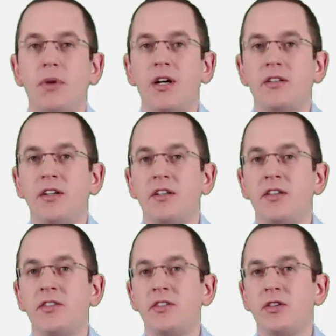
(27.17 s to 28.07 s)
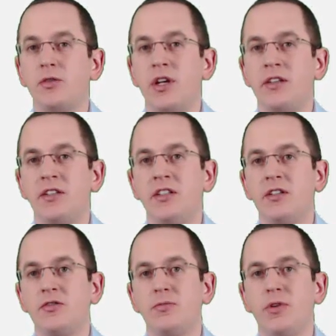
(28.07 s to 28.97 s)
But it isn't a good
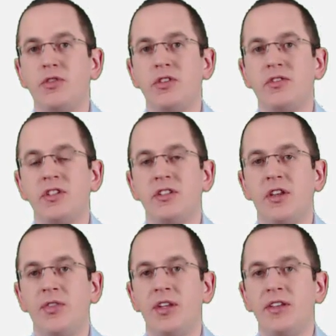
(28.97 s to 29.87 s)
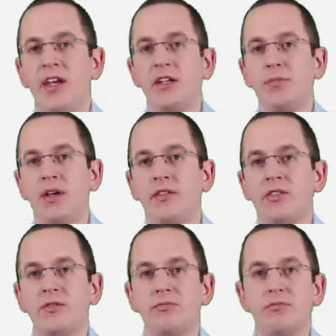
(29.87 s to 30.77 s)
idea to persist it in the
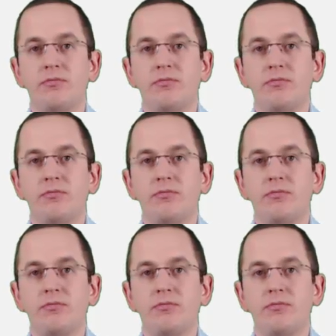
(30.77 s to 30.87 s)
database,